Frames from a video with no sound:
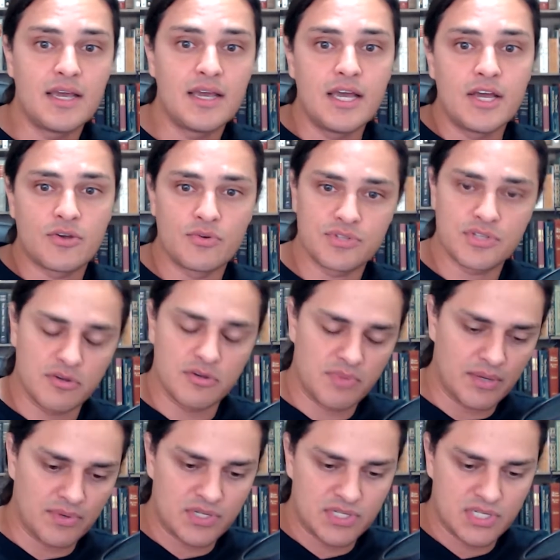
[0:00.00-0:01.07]
Google's going to be
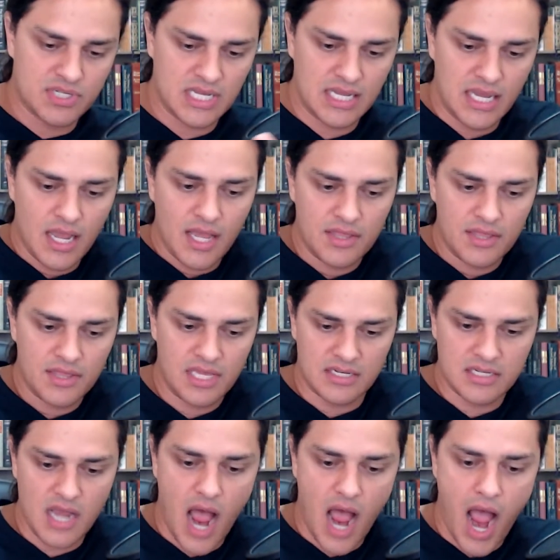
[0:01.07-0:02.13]
able to see the
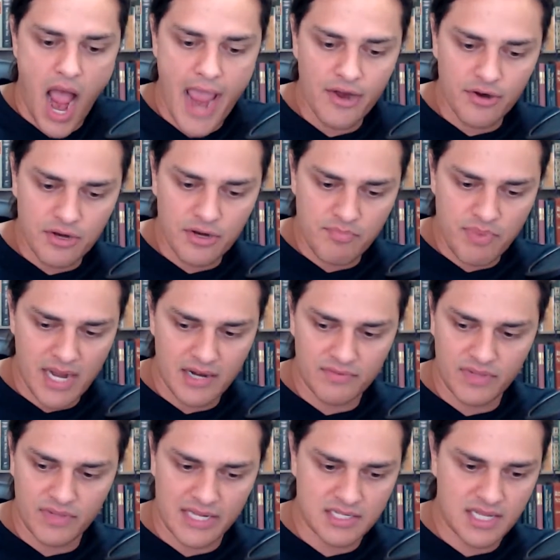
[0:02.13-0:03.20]
entire competitive
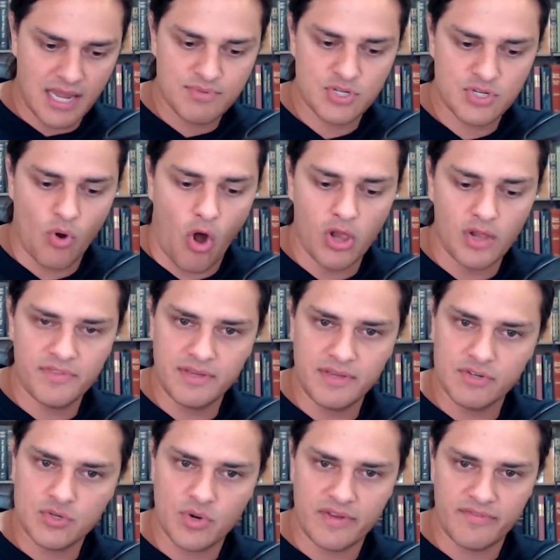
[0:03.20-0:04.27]
landscape. So all of the
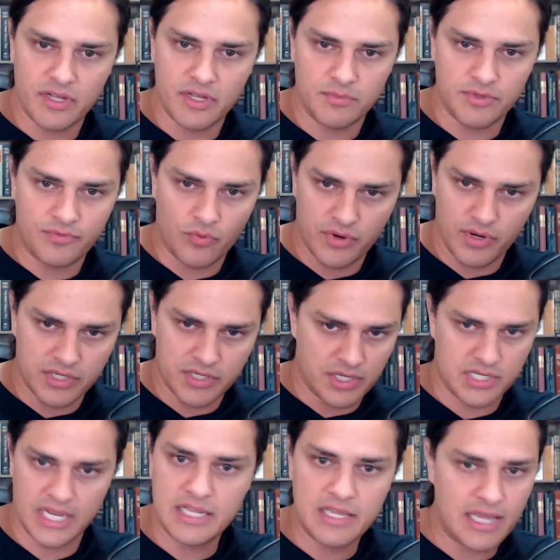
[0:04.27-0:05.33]
inventory available for
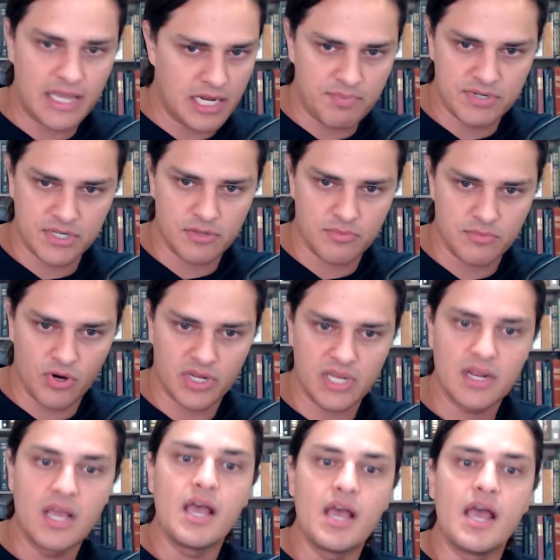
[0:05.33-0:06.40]
any particular
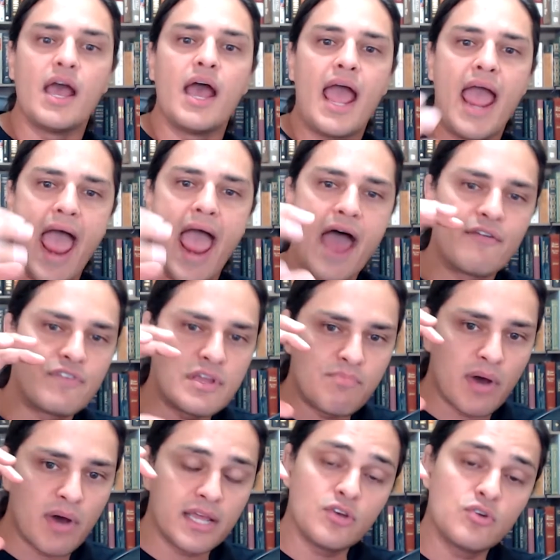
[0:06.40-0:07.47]
market,
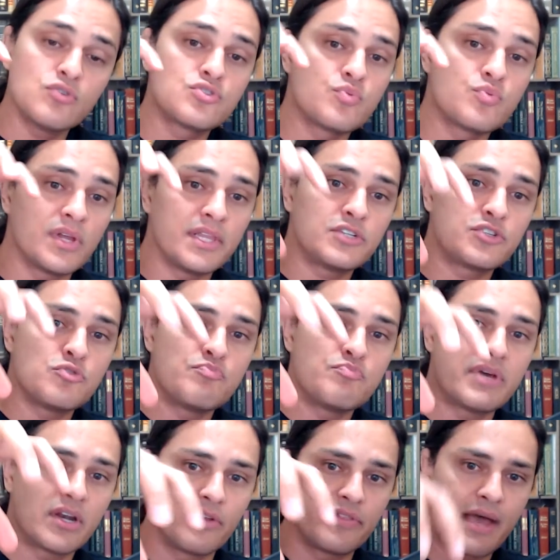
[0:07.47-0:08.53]
everybody who's willing to
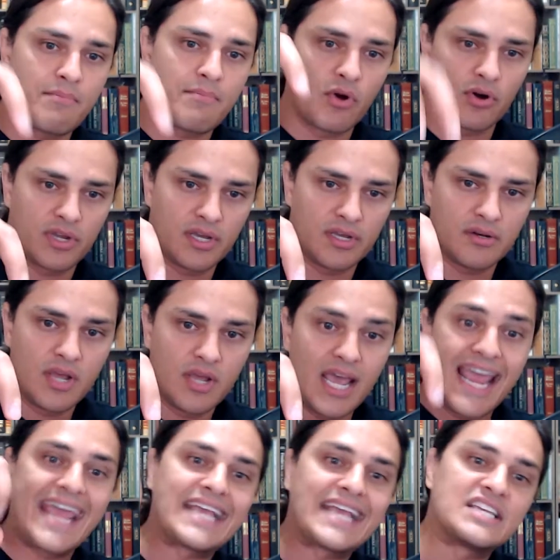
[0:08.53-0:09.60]
bid on that market,
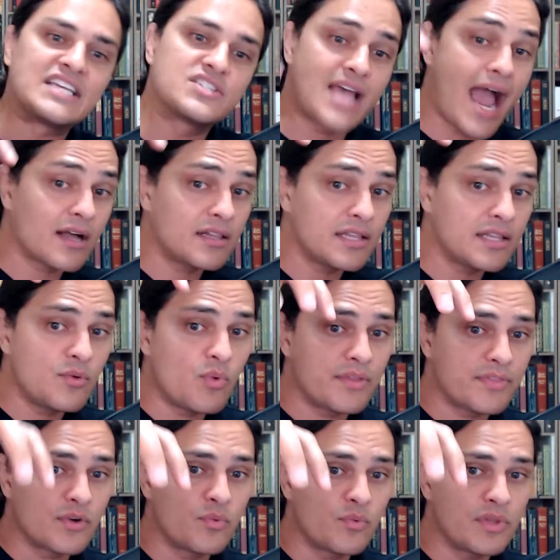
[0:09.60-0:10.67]
exactly what
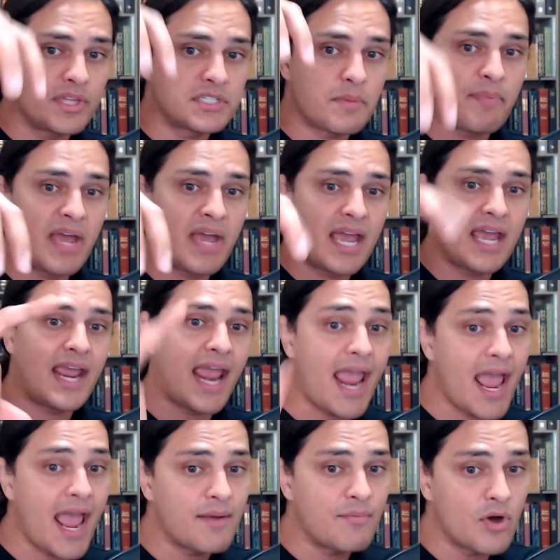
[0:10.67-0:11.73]
they're willing to pay,
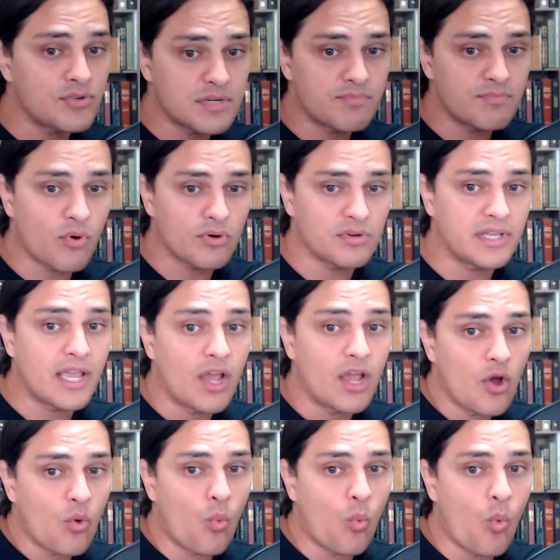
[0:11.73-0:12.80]
and most importantly,
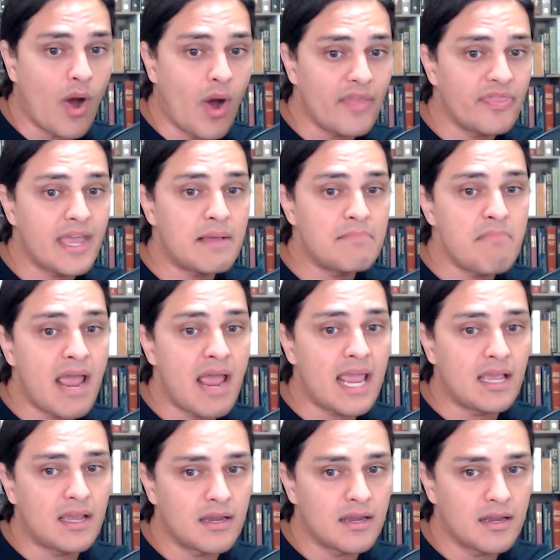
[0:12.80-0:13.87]
what they make.